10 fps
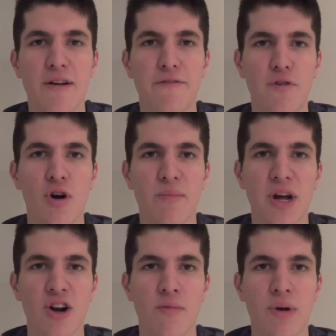for
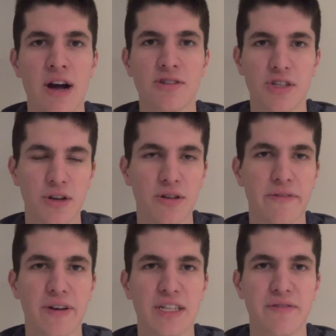Barrett Brown's Legal
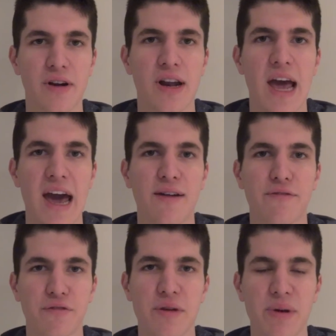Defense Fund
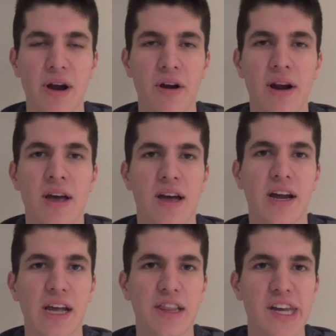@FreeBarrett.
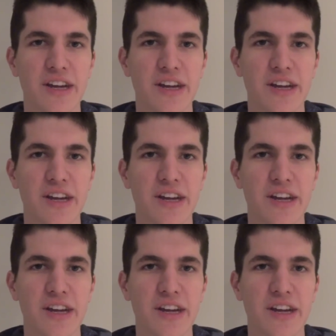Again,